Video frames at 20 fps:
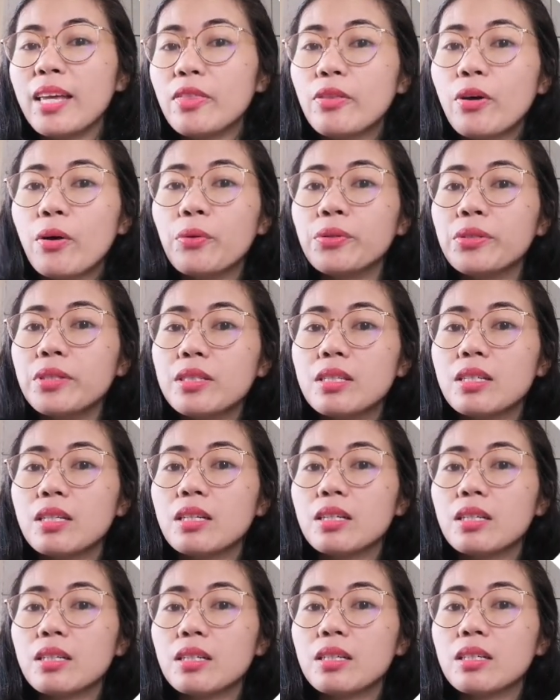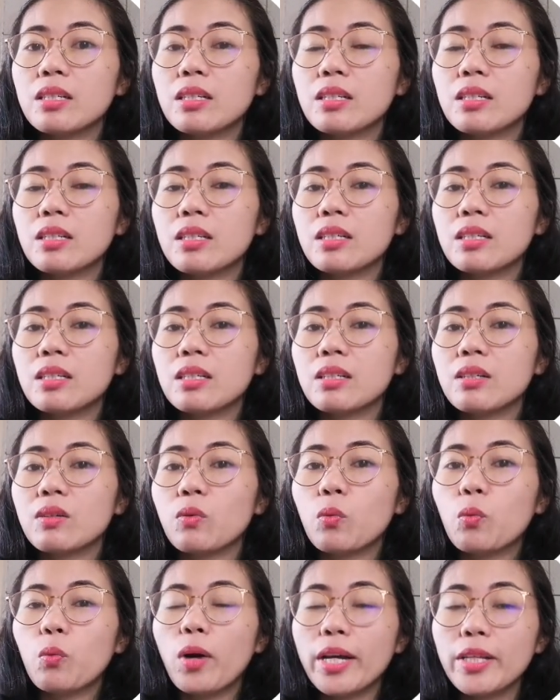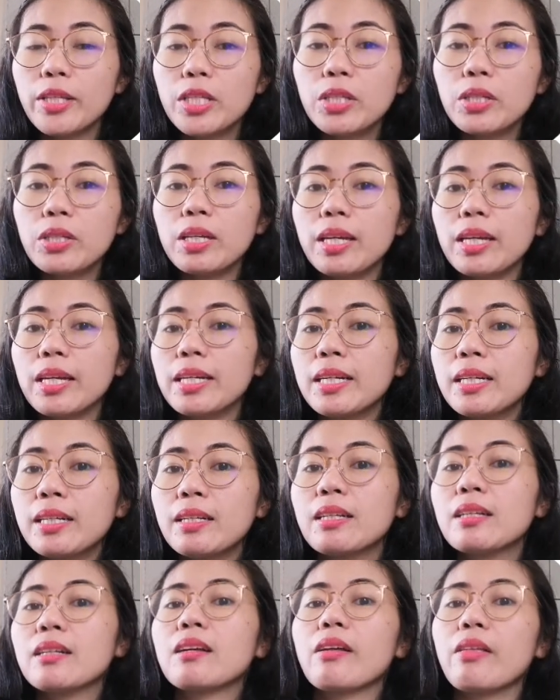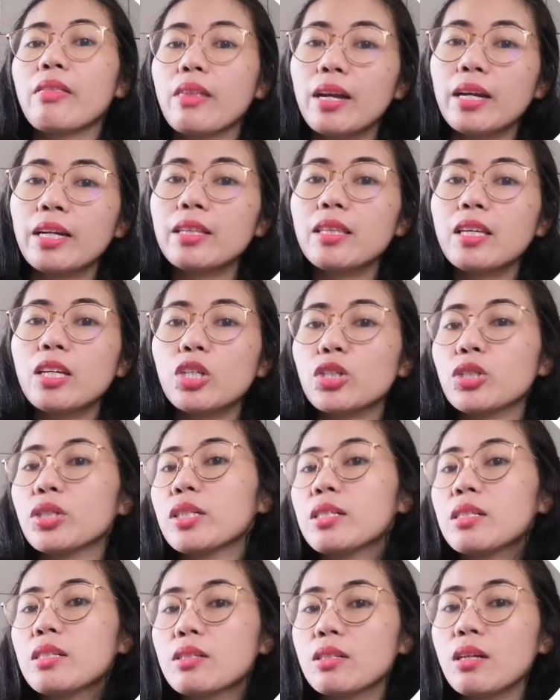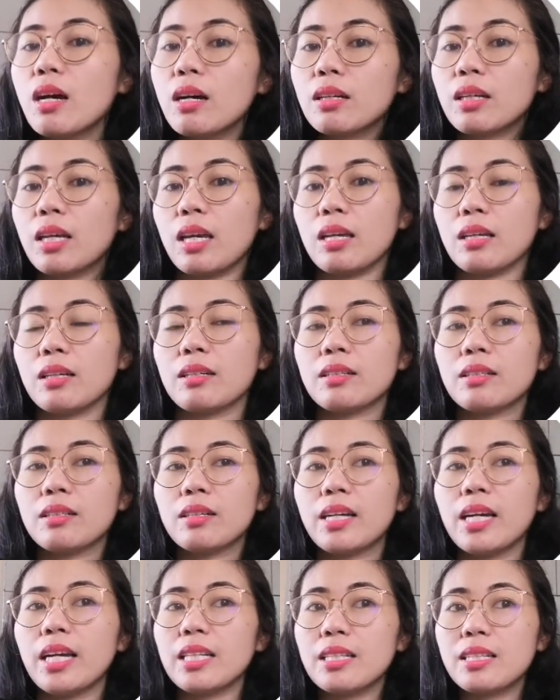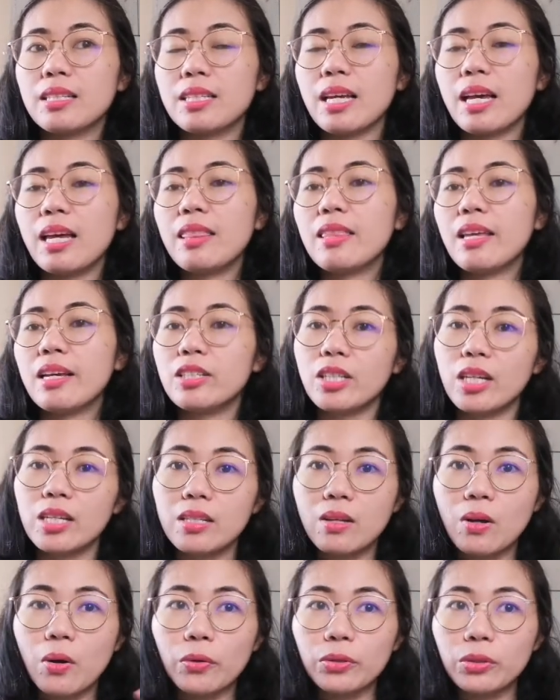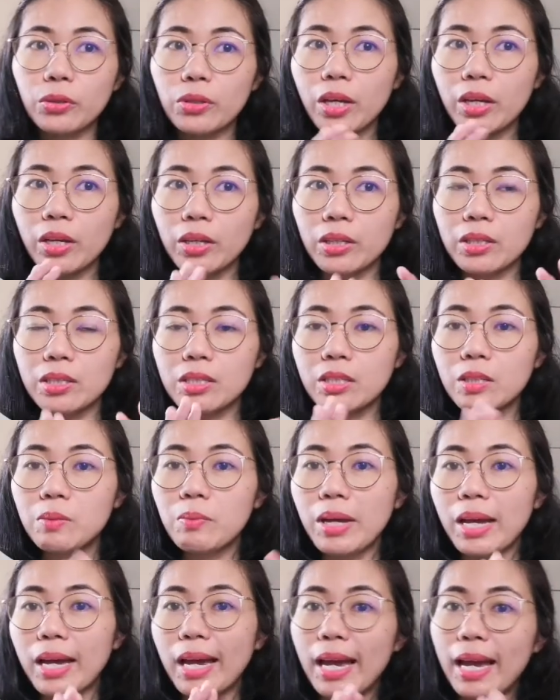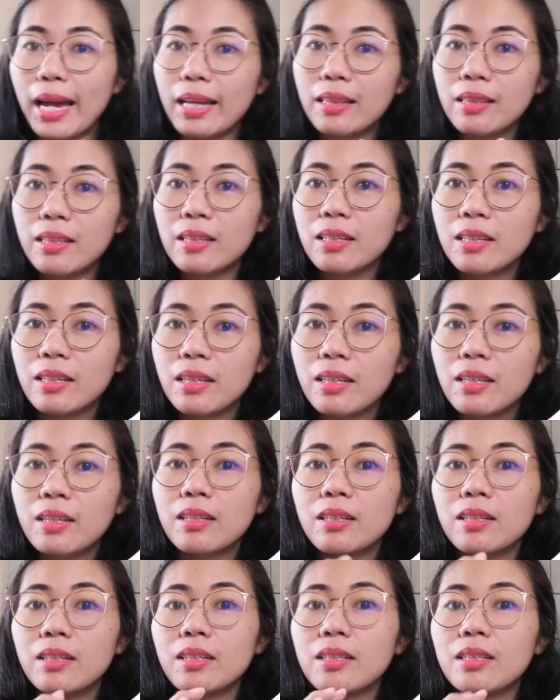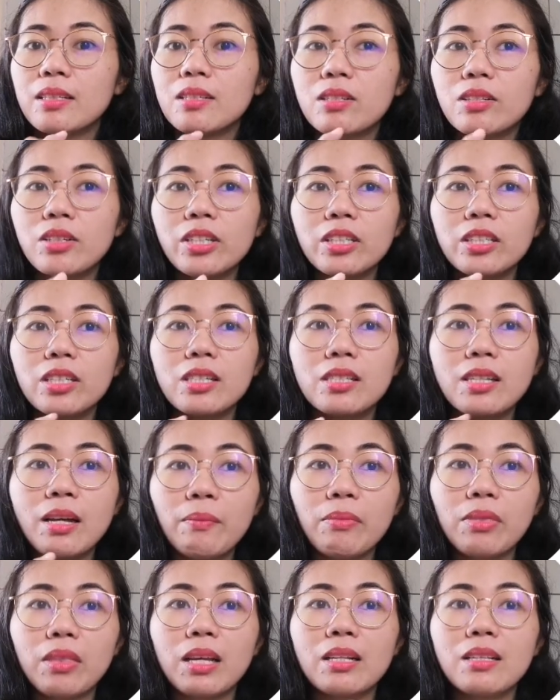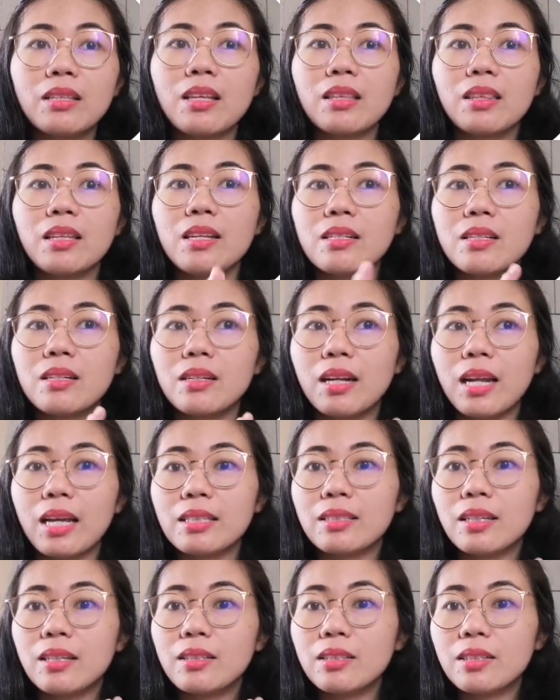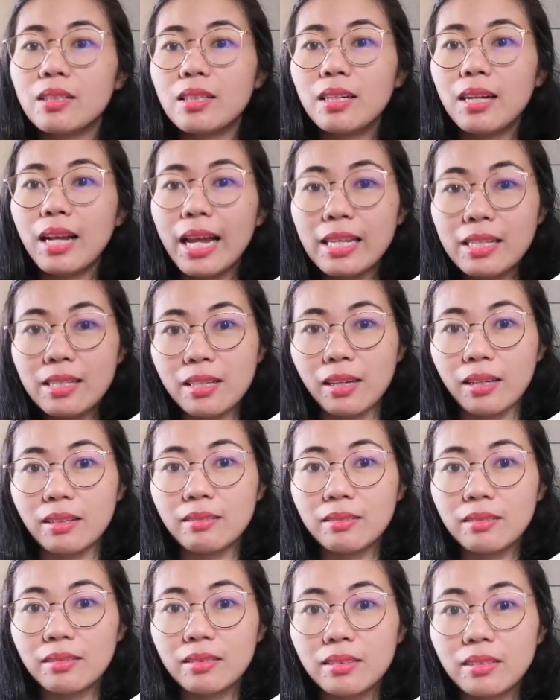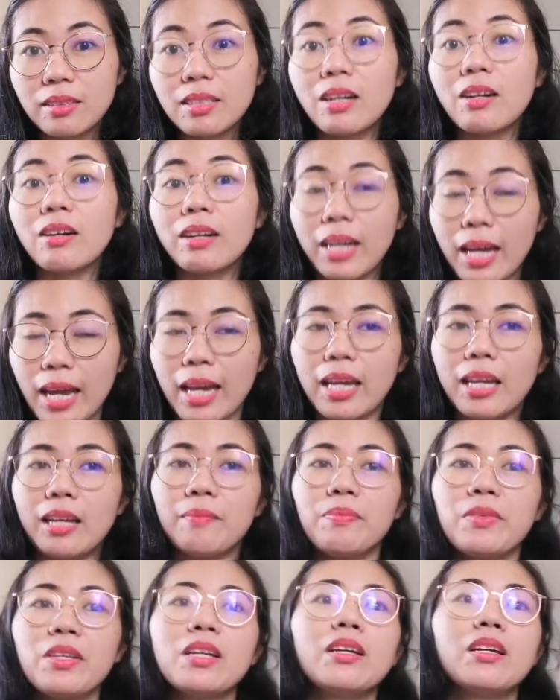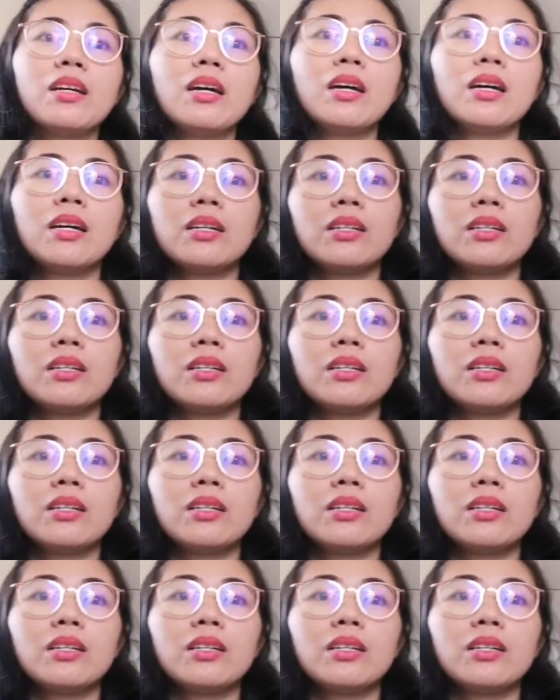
they don't want to hear their teachers talking. Instead, they just go to the YouTube and search something that is related to their lesson. Okay,